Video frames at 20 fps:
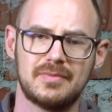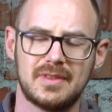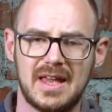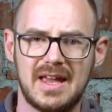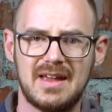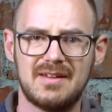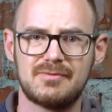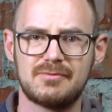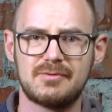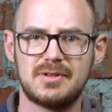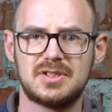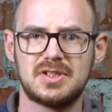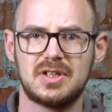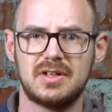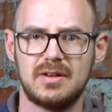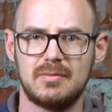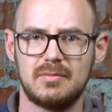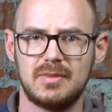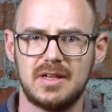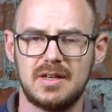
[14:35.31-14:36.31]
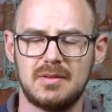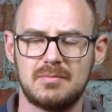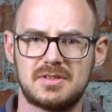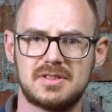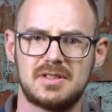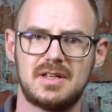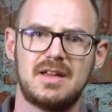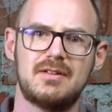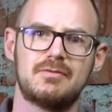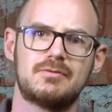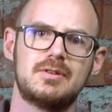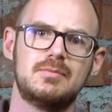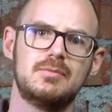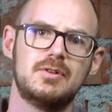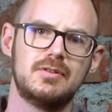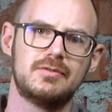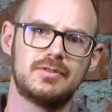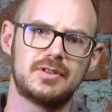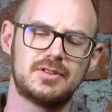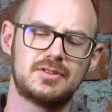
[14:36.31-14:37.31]
every time lapse, every
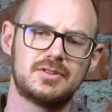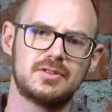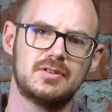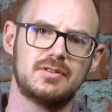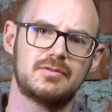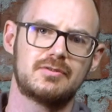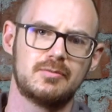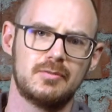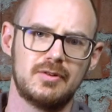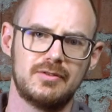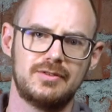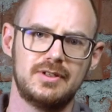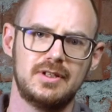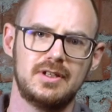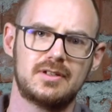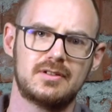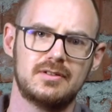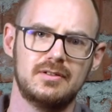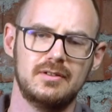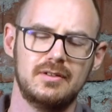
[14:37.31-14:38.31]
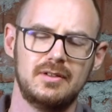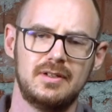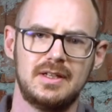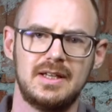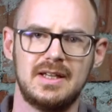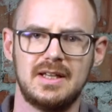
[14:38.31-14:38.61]
moving shot from a vehicle